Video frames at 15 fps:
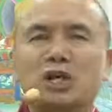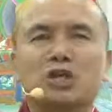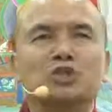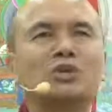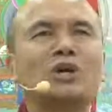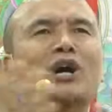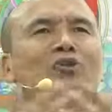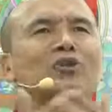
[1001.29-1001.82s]

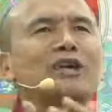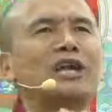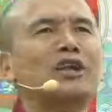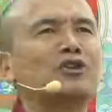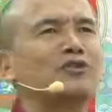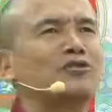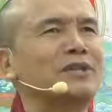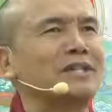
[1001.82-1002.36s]
So how to get
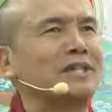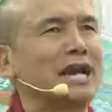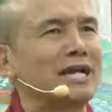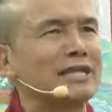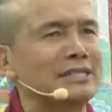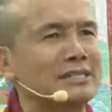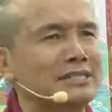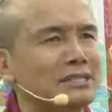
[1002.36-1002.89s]
rid of the
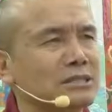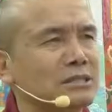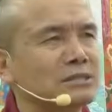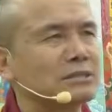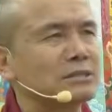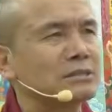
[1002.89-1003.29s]
darkness?